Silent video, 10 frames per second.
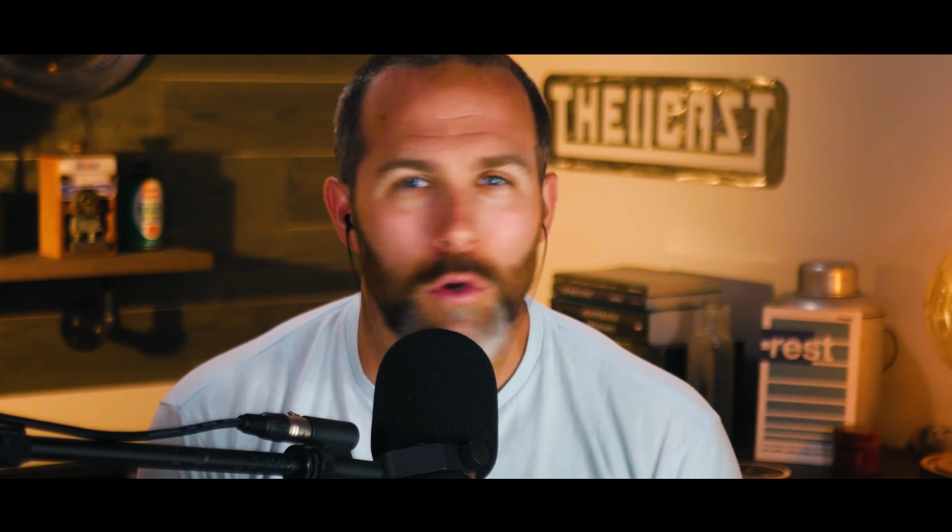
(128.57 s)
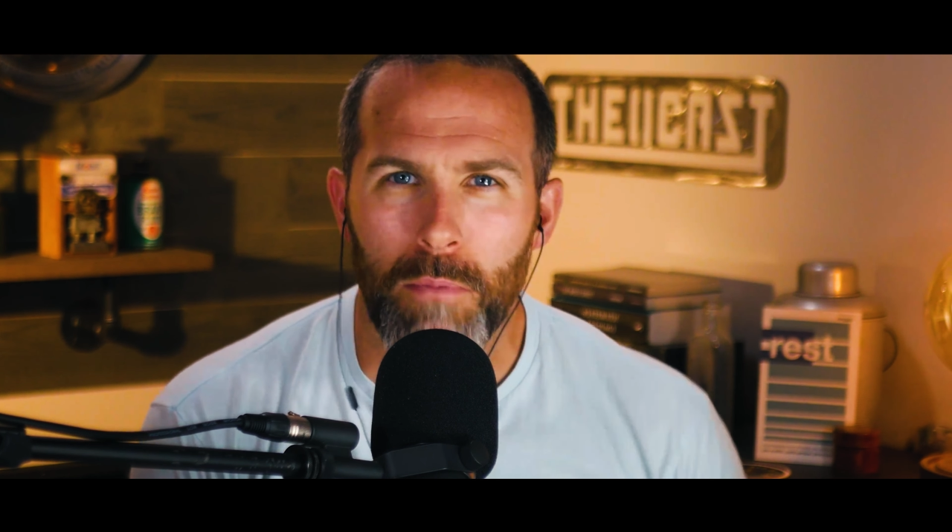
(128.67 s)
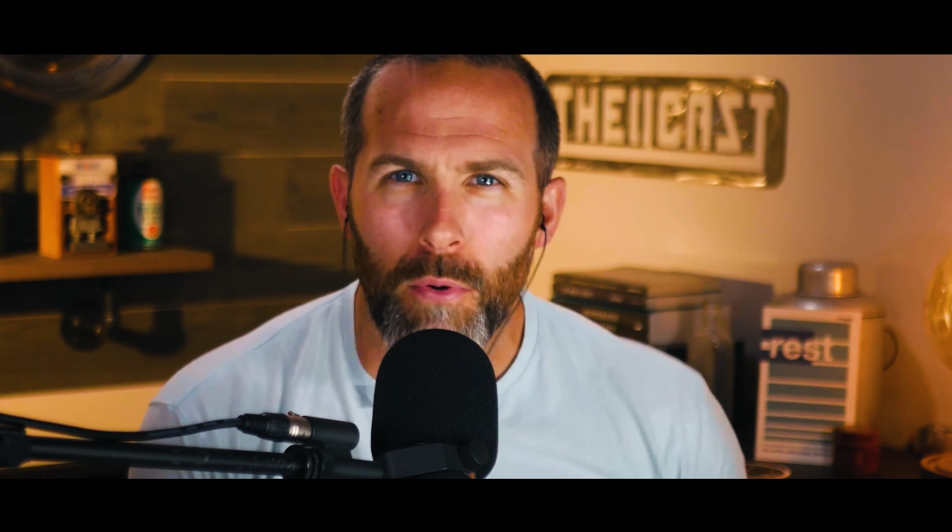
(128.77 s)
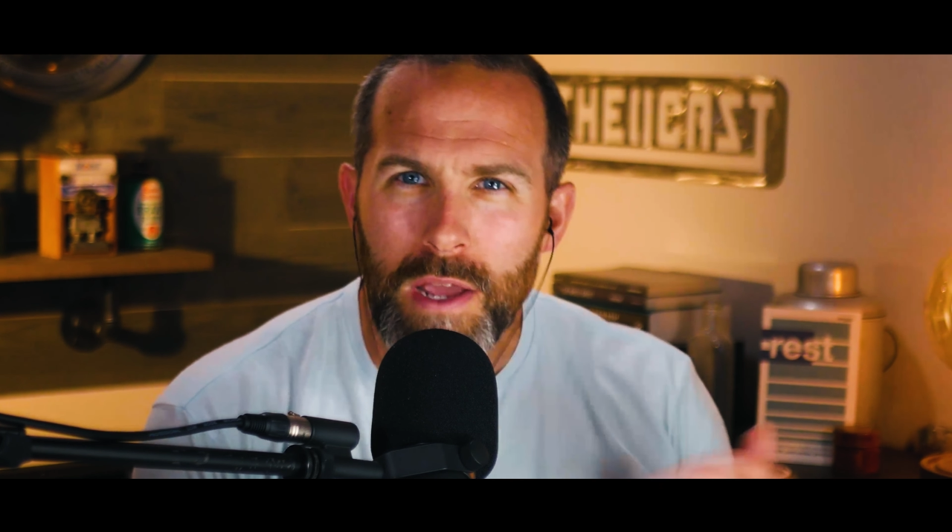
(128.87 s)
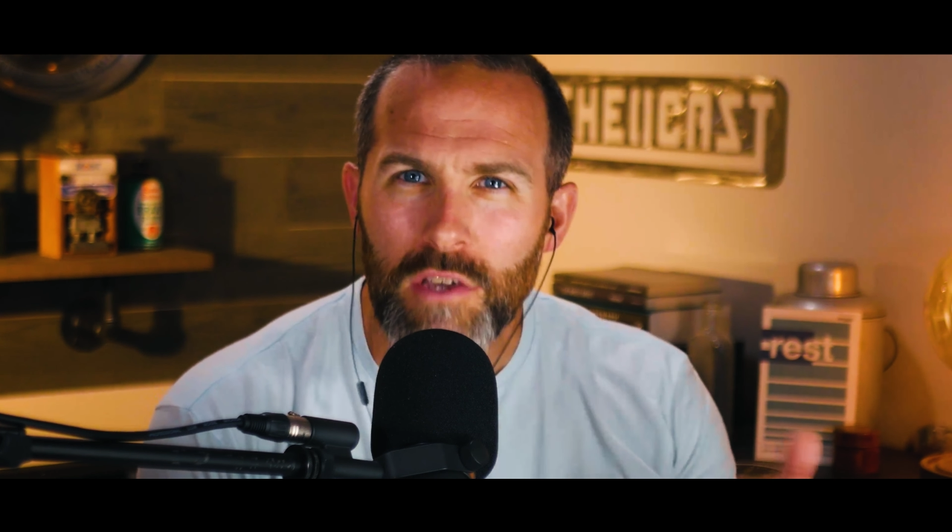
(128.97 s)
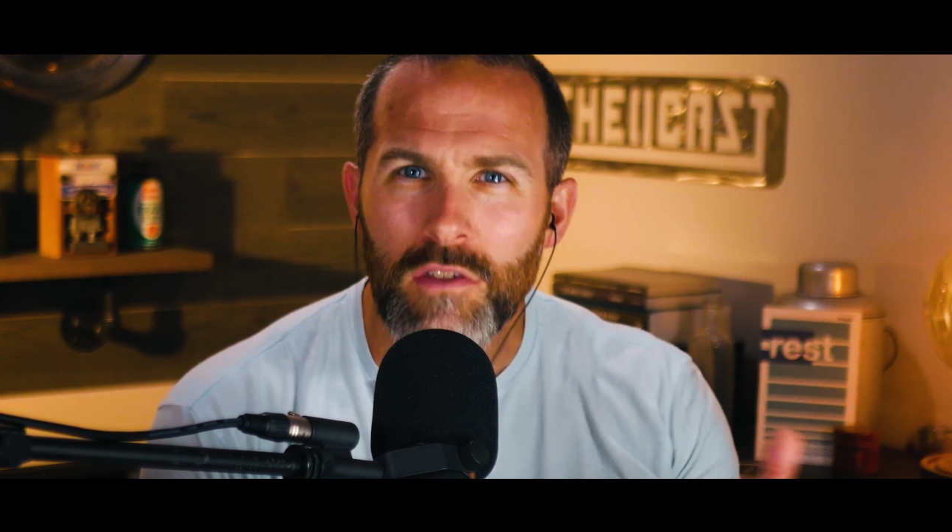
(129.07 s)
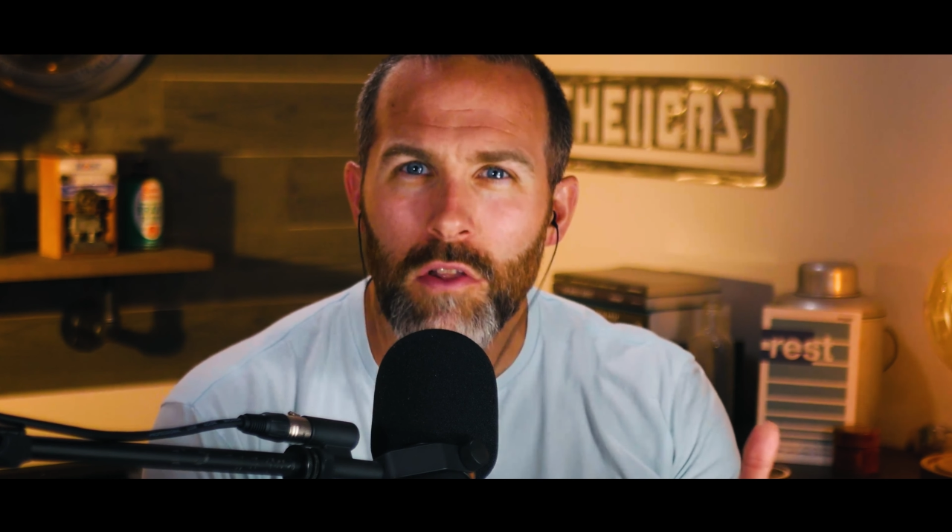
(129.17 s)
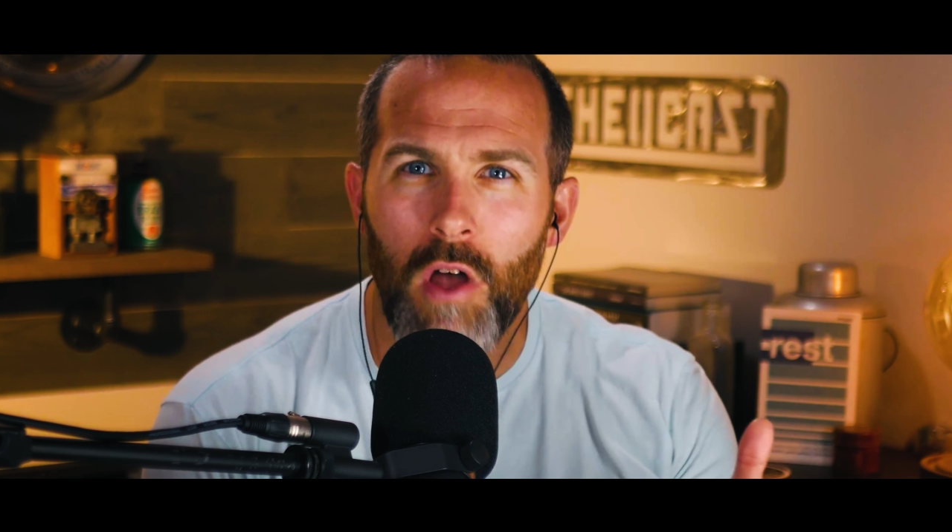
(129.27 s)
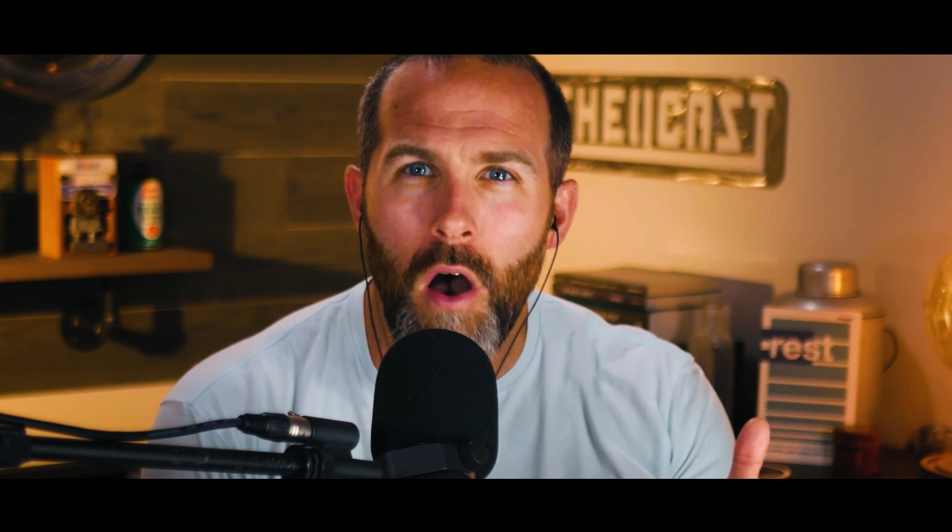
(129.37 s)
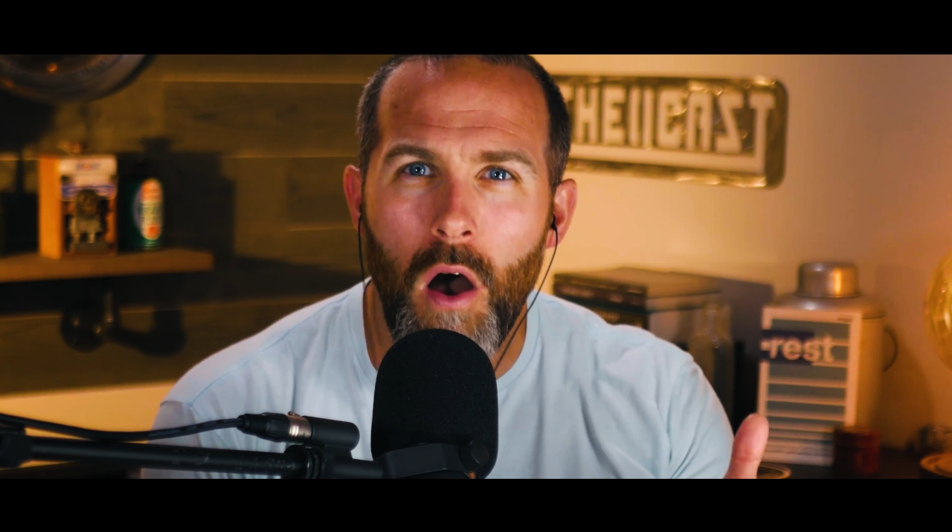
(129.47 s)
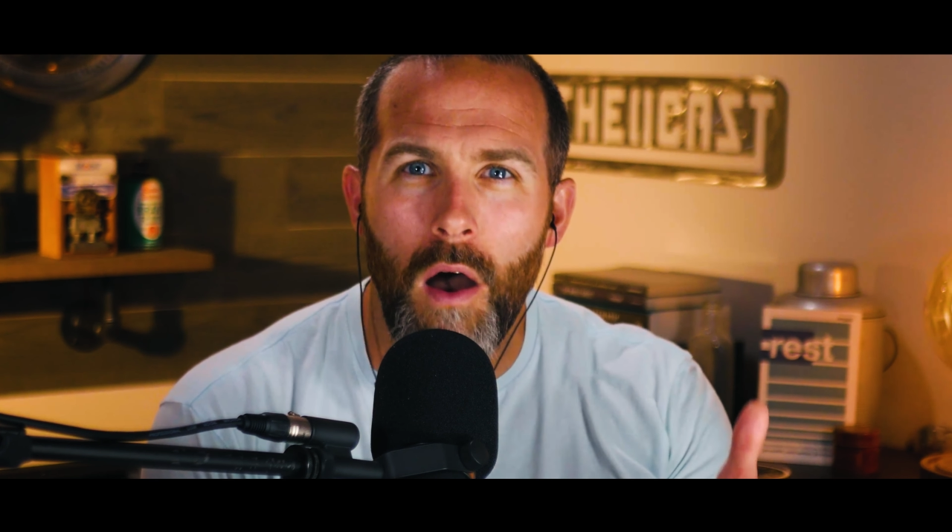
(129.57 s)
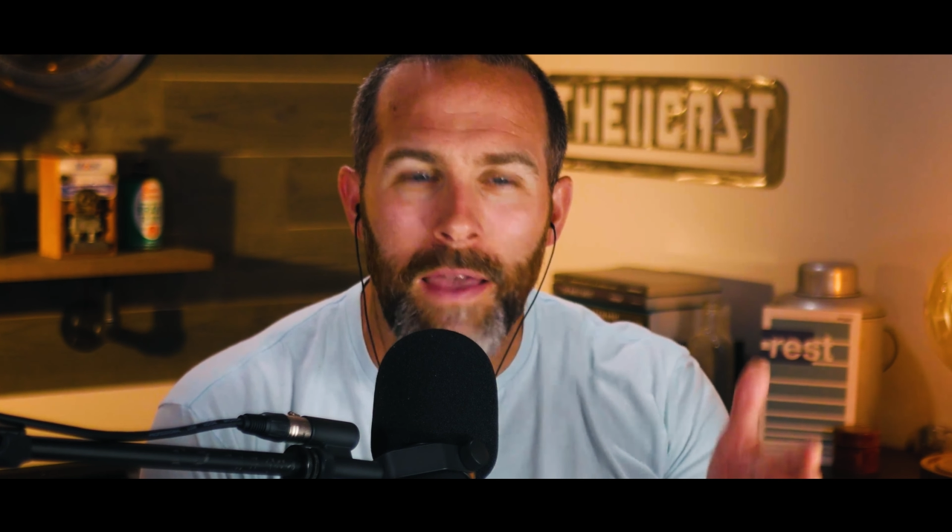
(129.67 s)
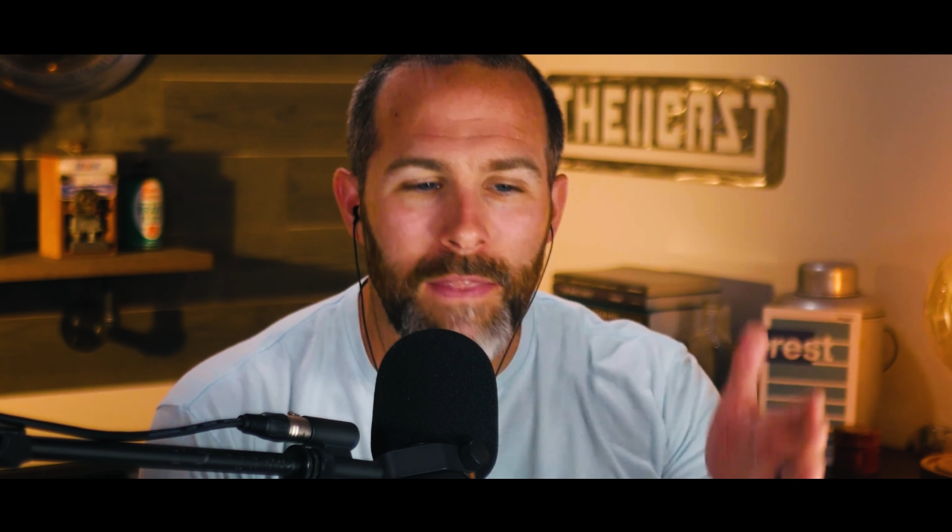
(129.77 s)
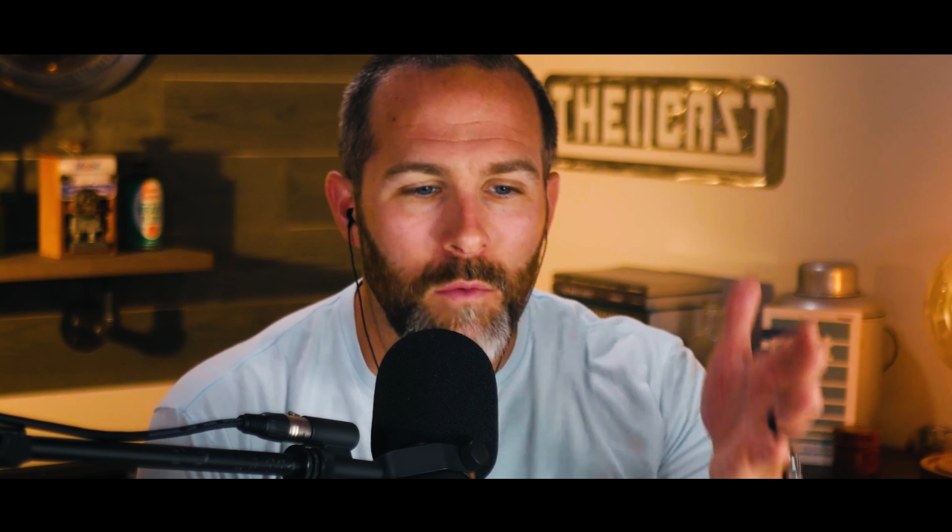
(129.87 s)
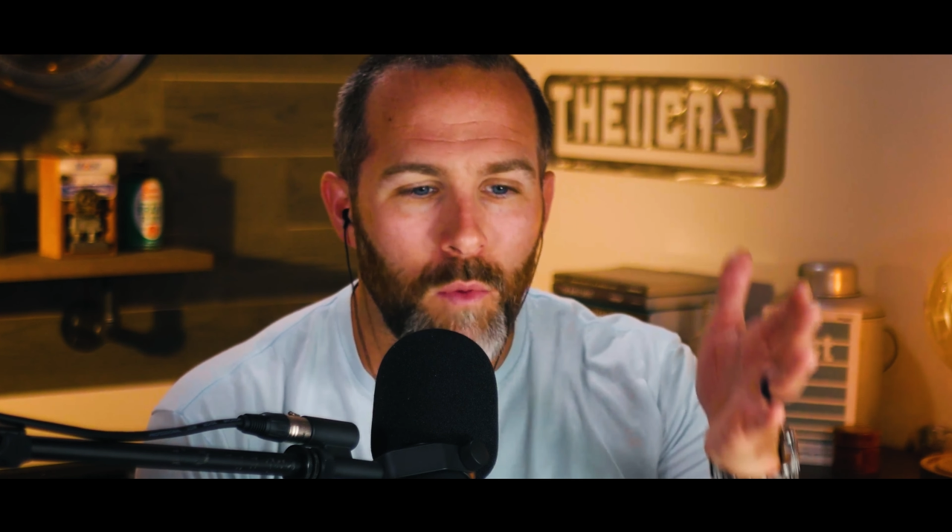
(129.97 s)
You preach the law
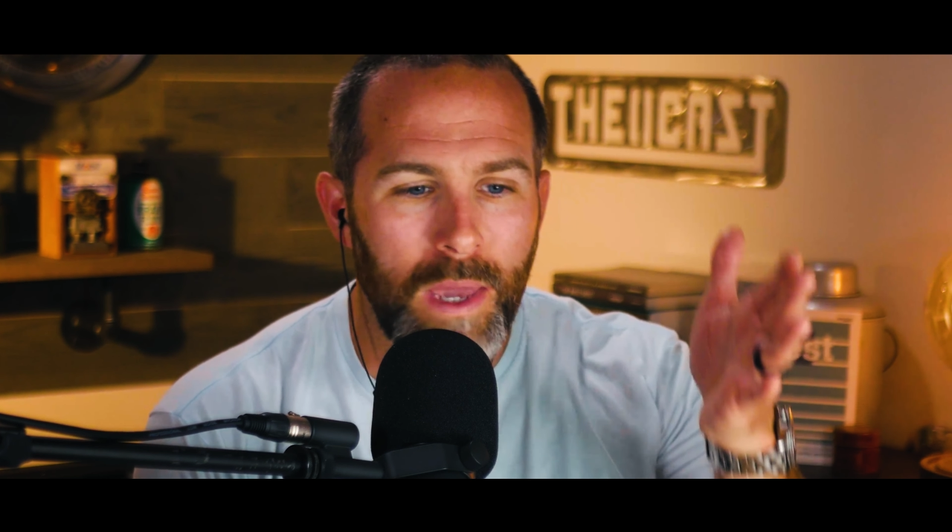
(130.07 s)
and then